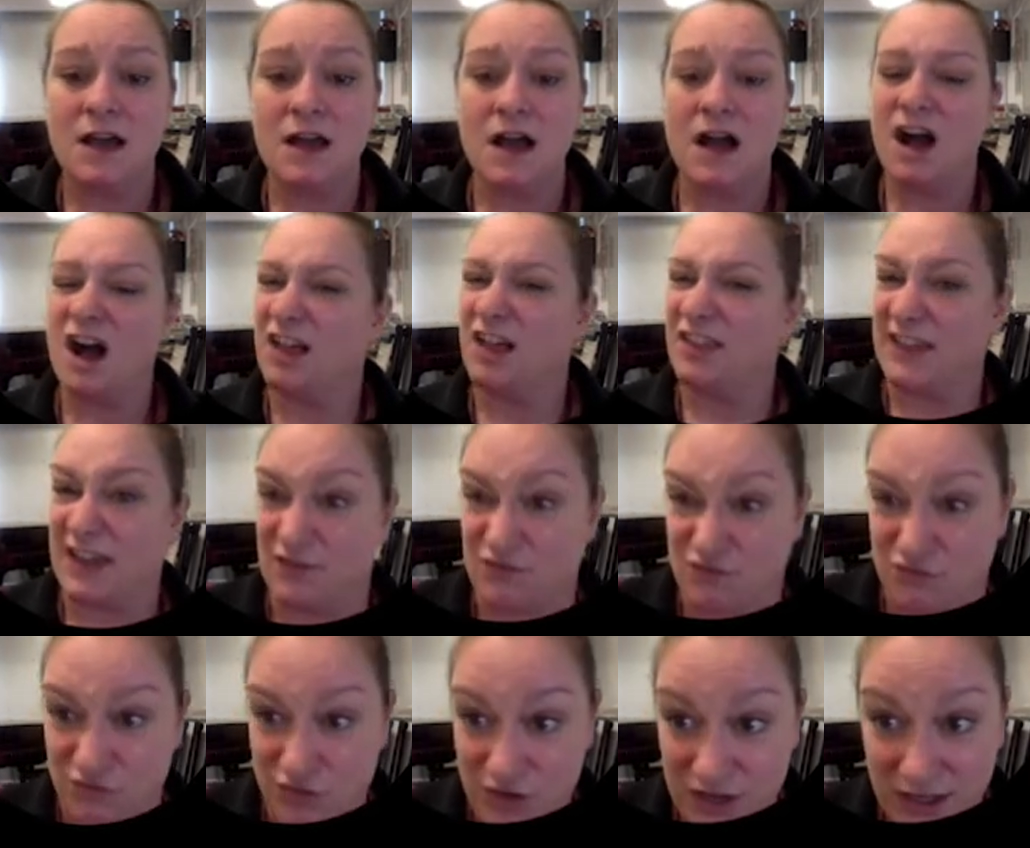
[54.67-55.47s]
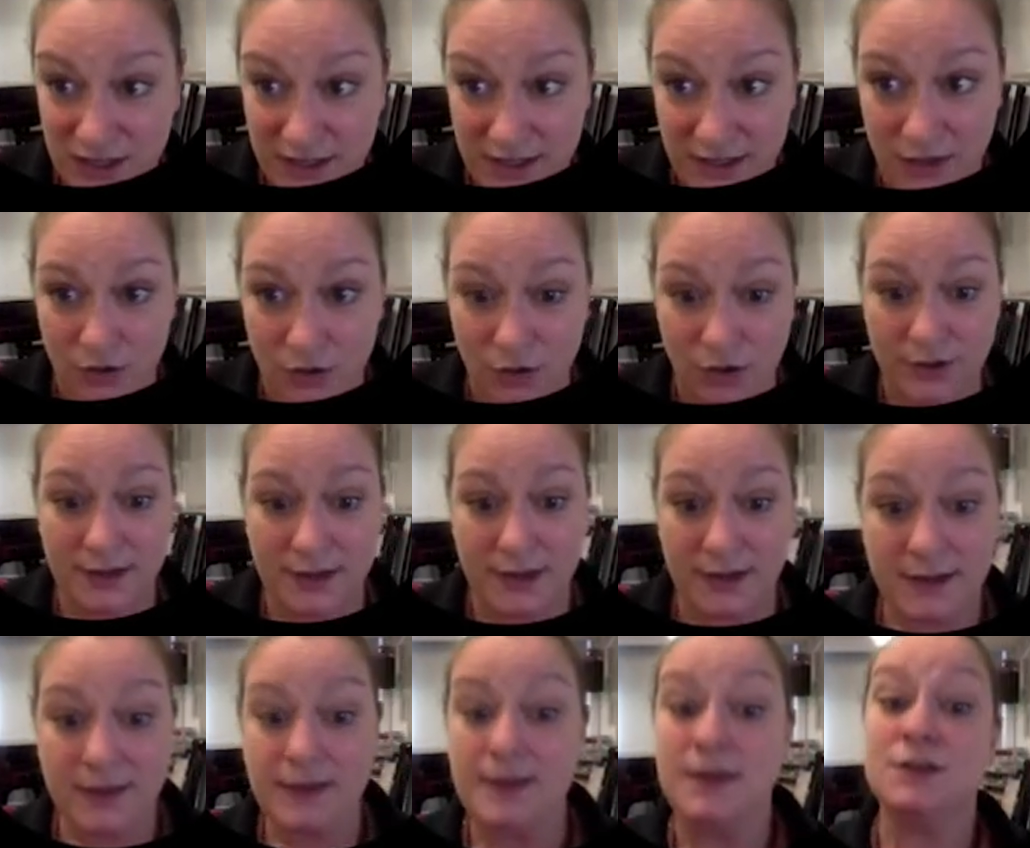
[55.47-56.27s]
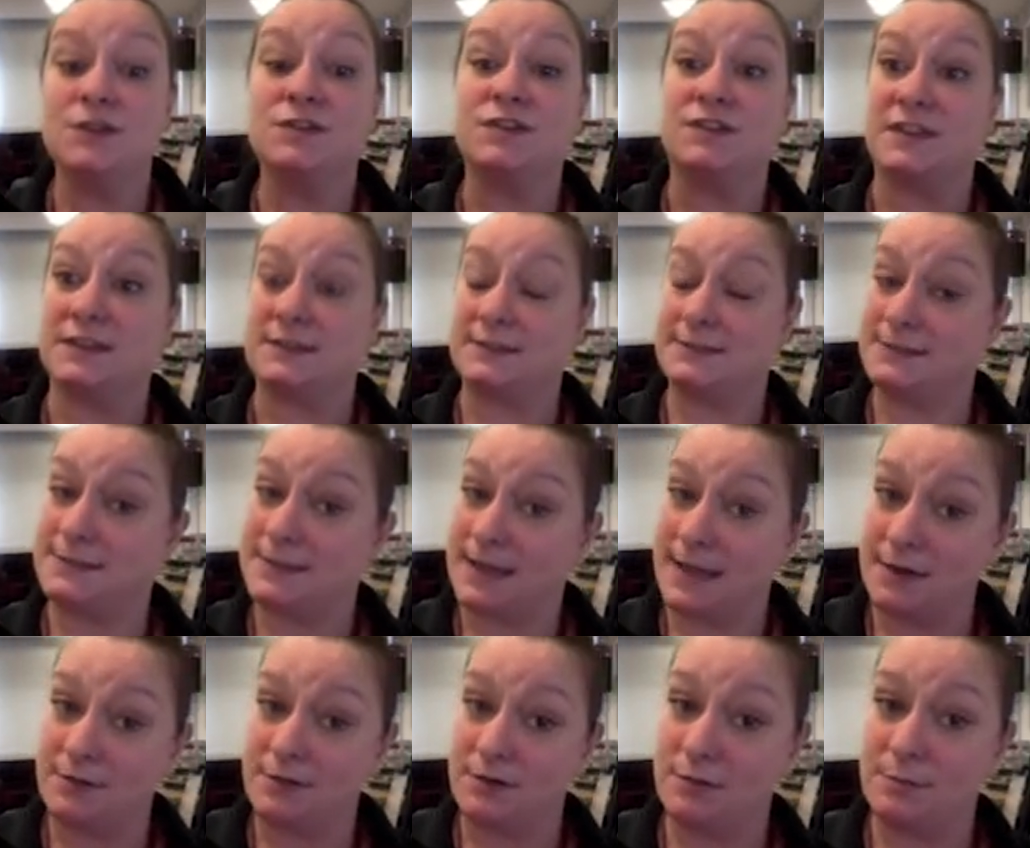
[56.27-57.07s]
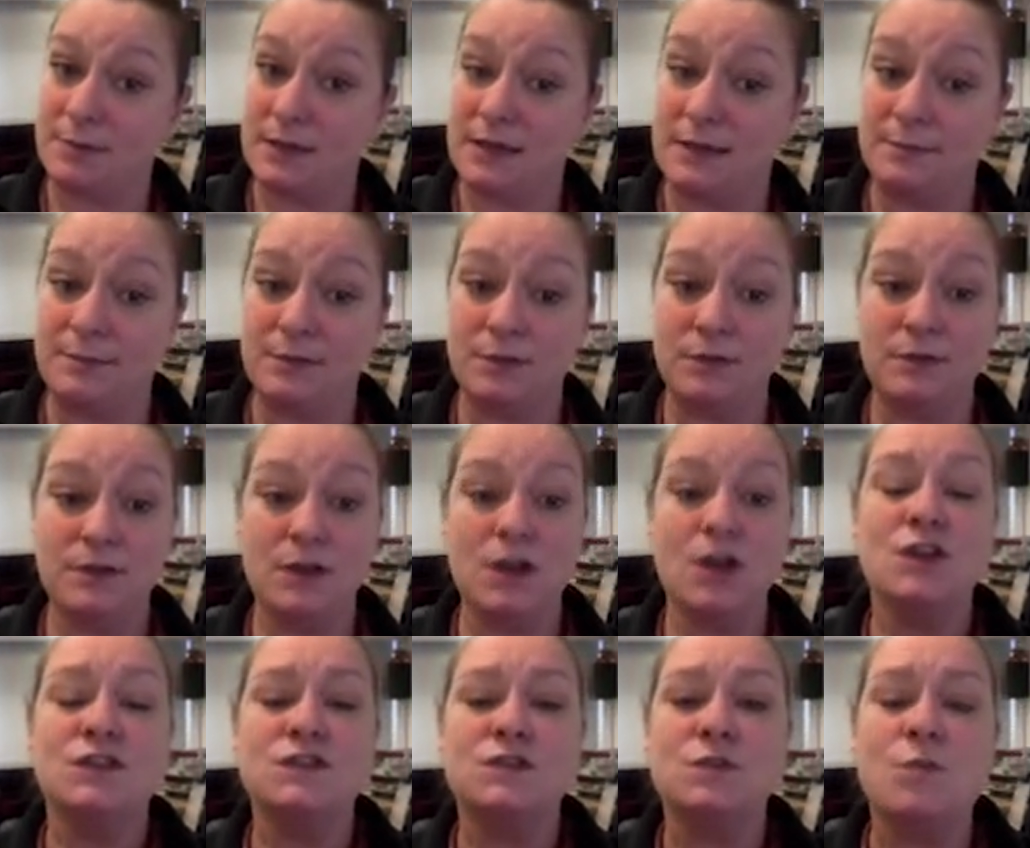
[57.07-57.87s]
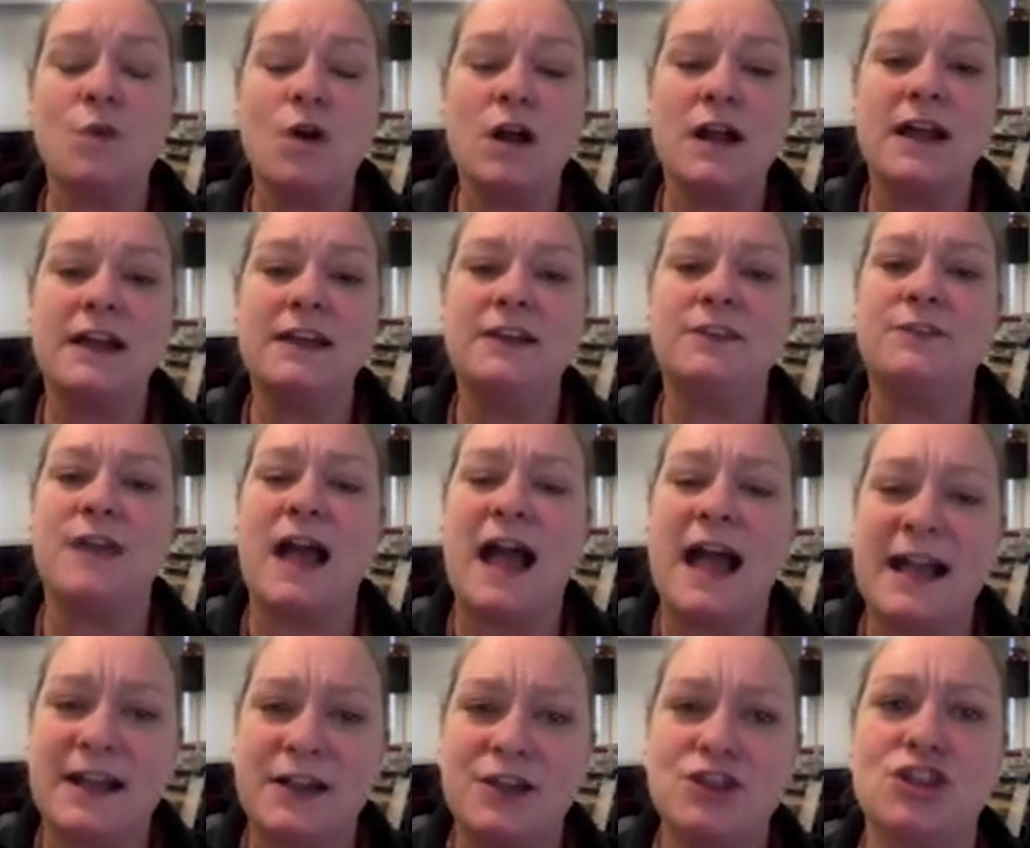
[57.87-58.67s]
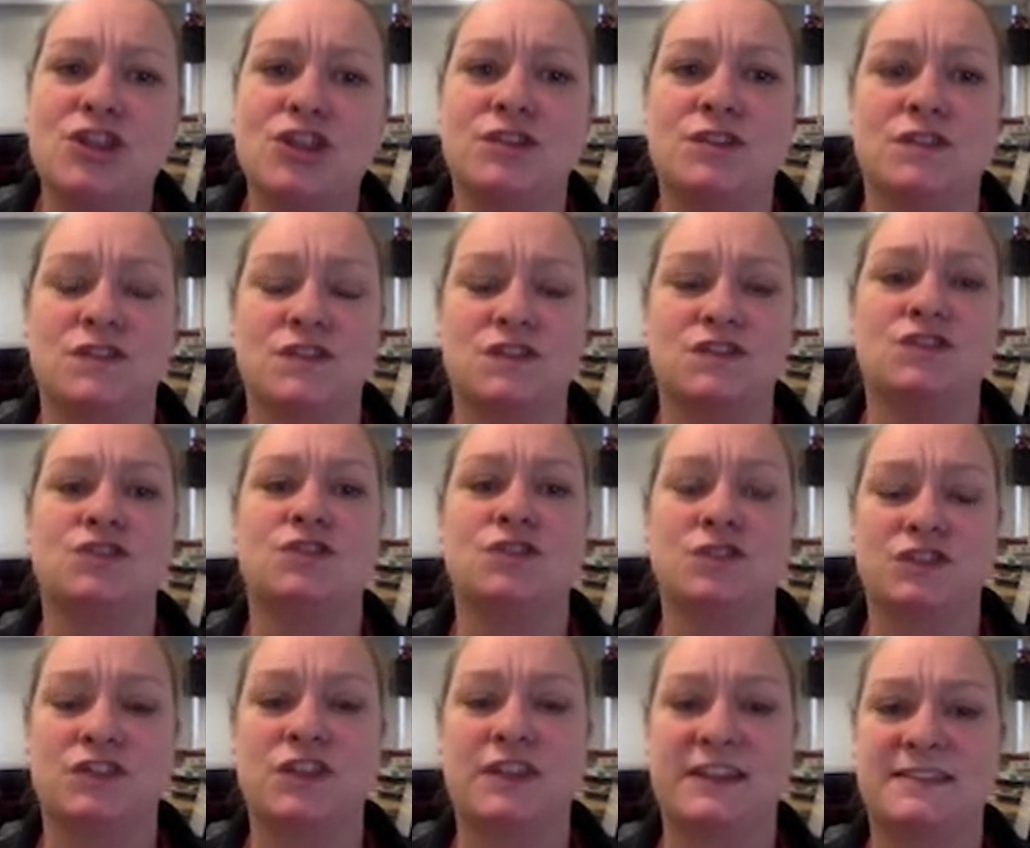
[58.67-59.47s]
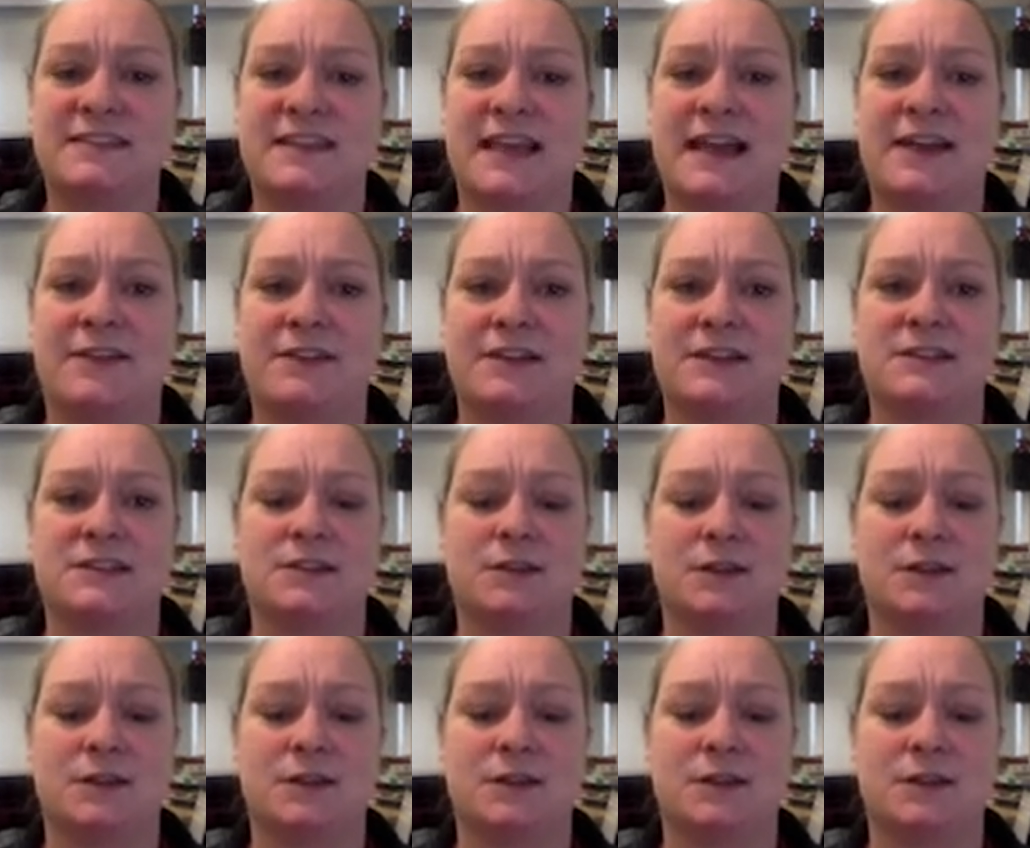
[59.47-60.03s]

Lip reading: Are they really annoying? Do they stare at people? So what kind of actions does this character